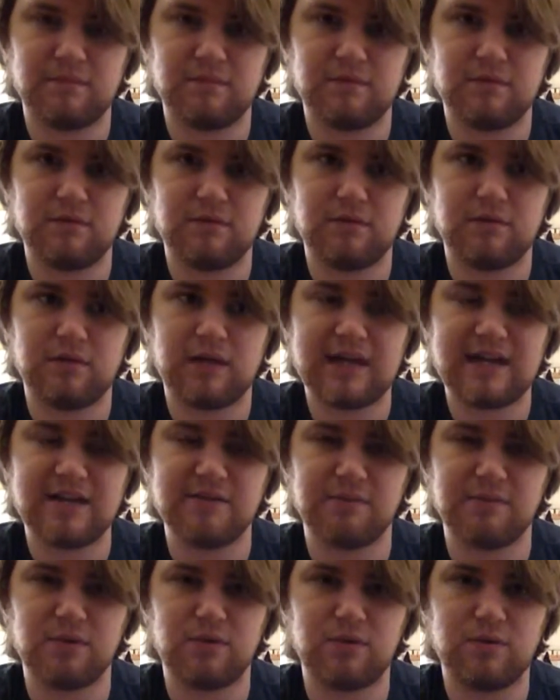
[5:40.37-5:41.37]

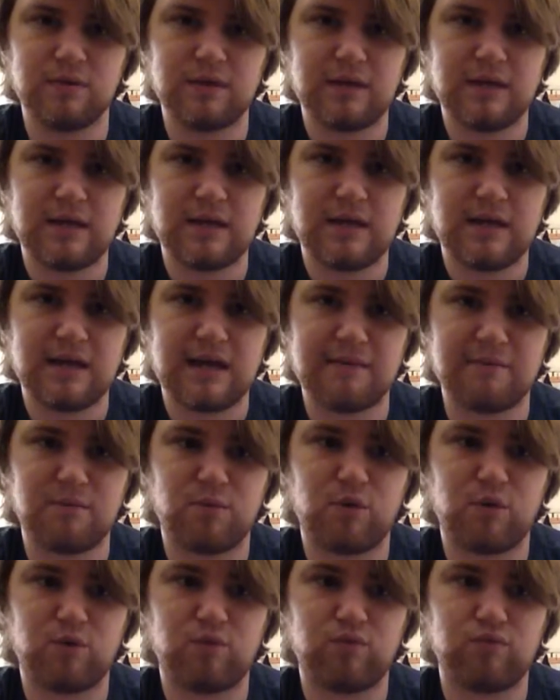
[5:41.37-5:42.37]
likable and
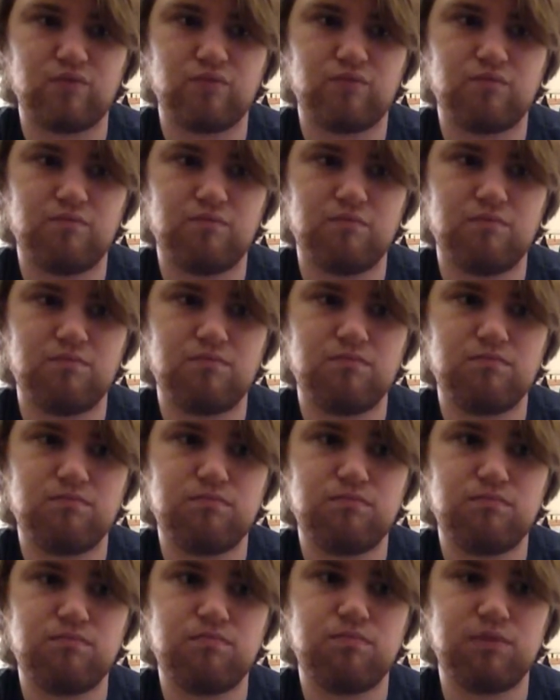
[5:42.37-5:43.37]
more
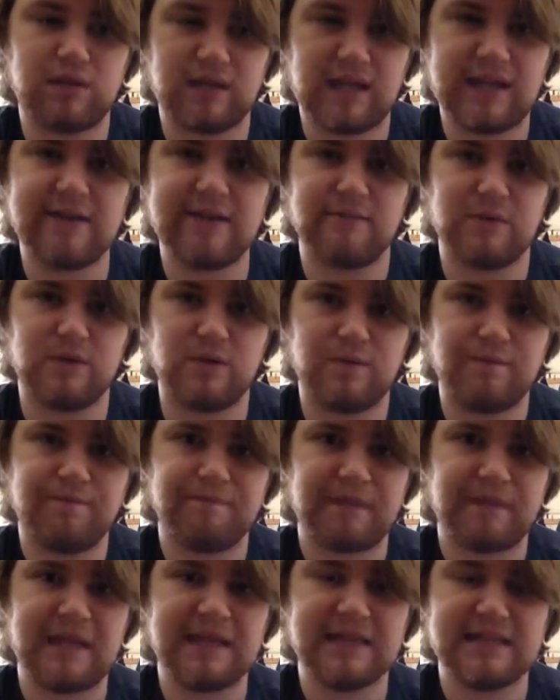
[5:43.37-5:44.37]
relatable
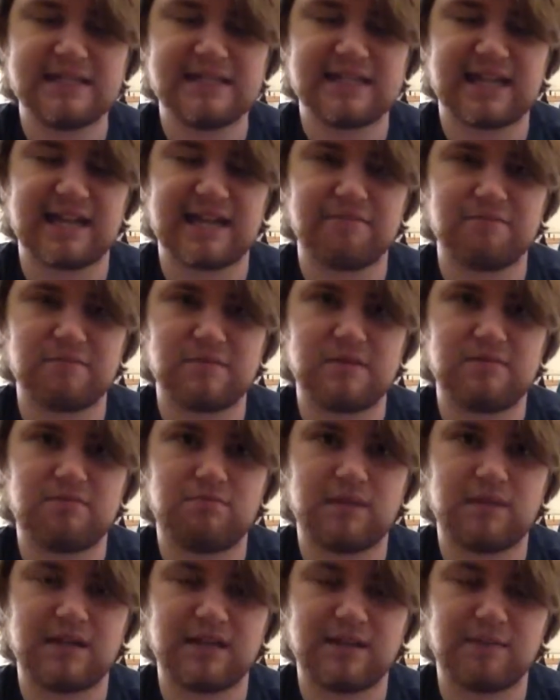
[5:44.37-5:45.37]
in this game
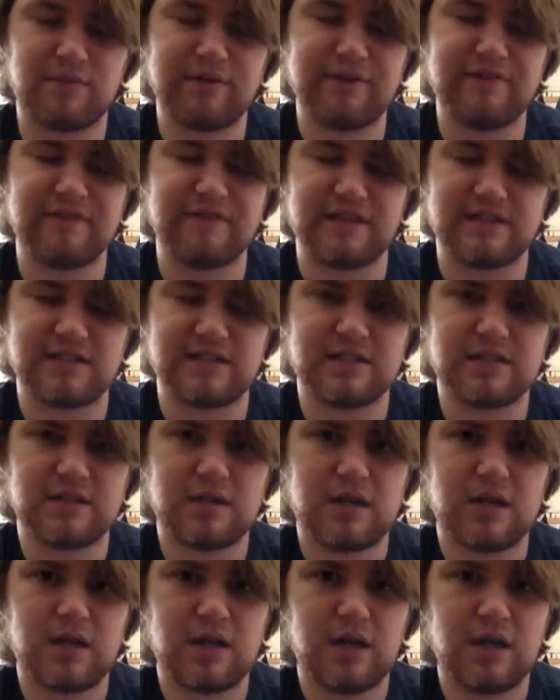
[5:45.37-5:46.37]
than in the previous.
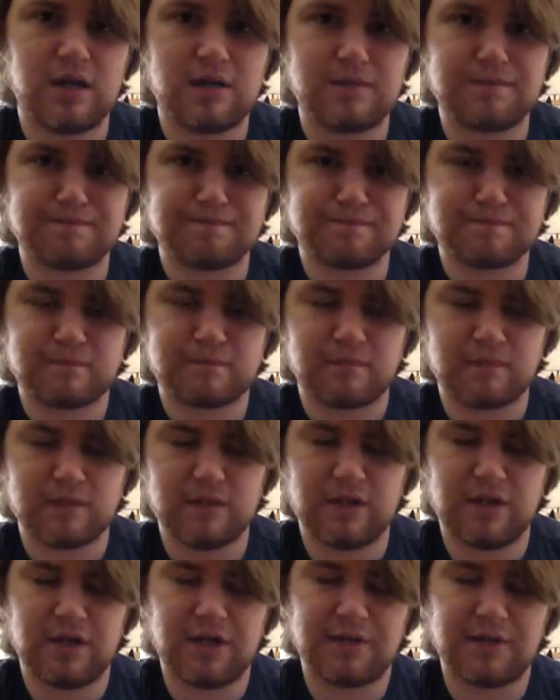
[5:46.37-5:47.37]

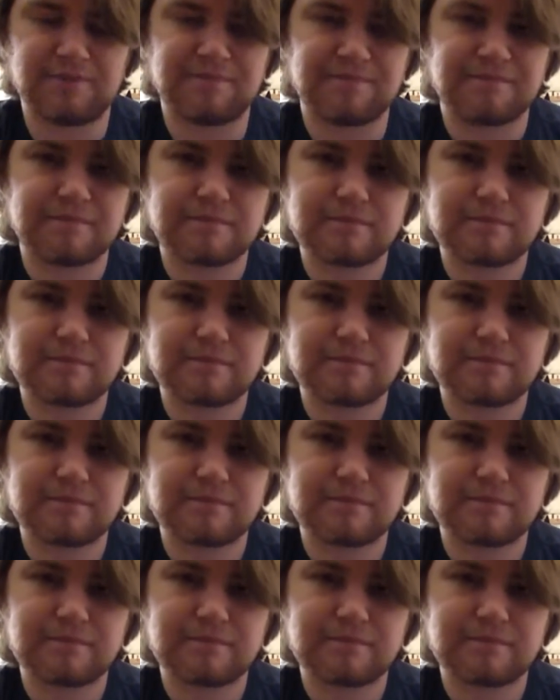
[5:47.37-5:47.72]
The